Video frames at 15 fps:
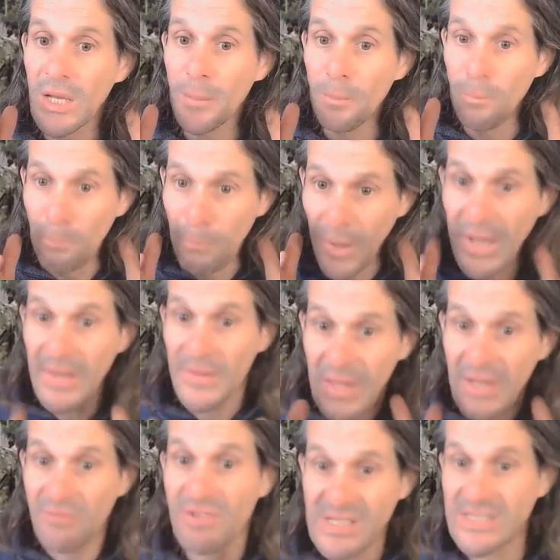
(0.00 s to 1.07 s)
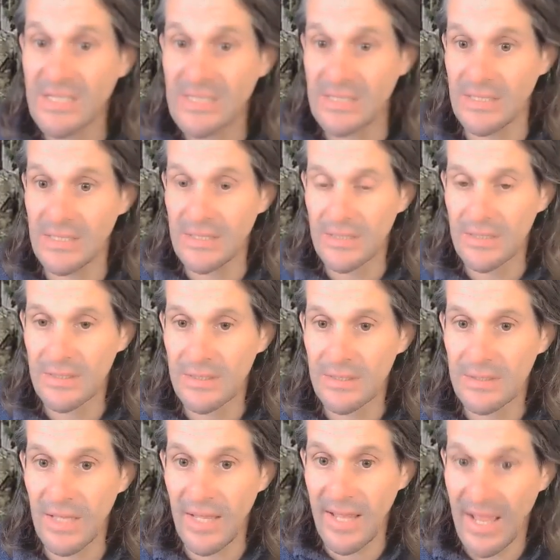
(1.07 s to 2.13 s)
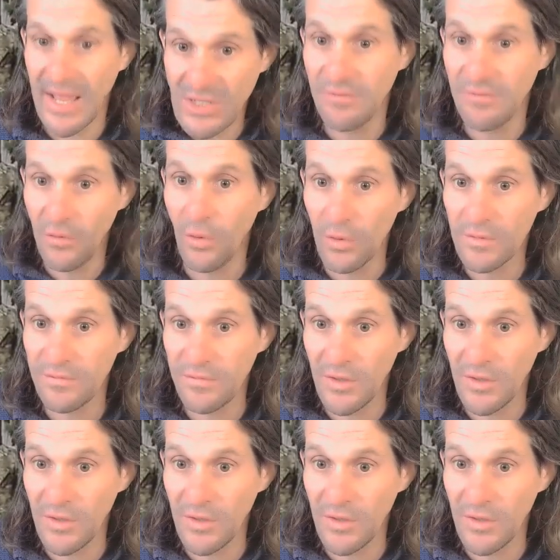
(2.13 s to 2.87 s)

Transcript: But they resisted. They actually fought